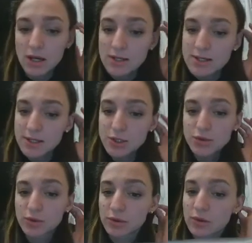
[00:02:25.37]
said
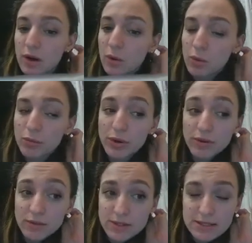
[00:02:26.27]
on our
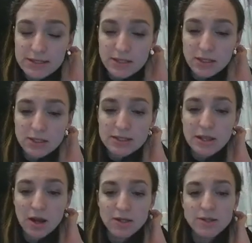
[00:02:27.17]
previous
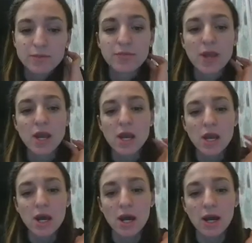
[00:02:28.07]
slide.
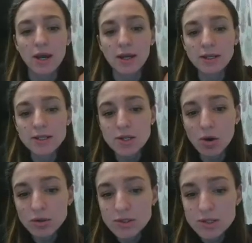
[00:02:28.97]
Uh, it
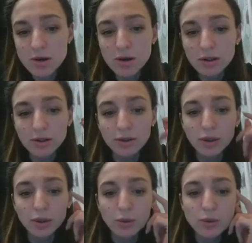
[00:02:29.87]
also
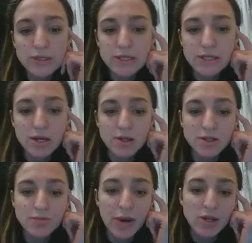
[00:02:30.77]
includes uh,
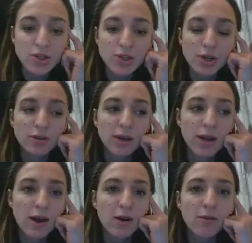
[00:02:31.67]
special
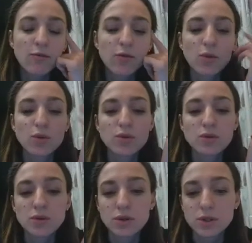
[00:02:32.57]
care for
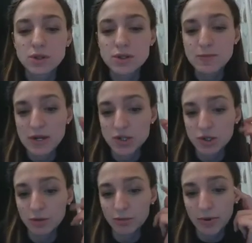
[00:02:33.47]
uh,
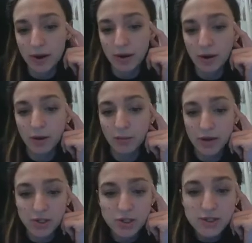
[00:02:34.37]
special pa uh,
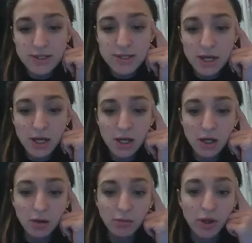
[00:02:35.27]
patients
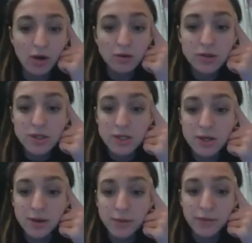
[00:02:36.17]
uh, beyond
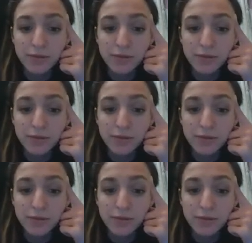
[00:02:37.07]
uh,